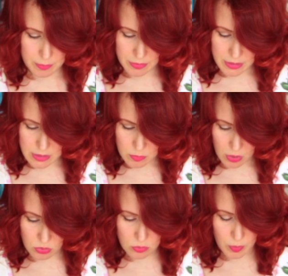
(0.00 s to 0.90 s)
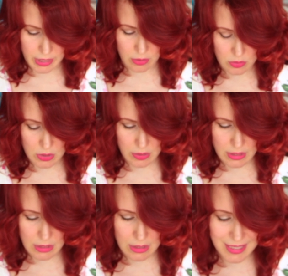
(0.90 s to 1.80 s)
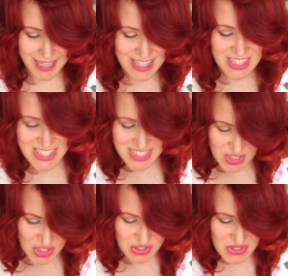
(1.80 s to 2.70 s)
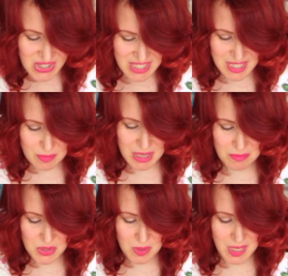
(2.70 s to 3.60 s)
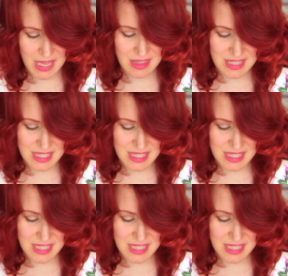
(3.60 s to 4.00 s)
This one, oh wow, so this is New York, September 28th,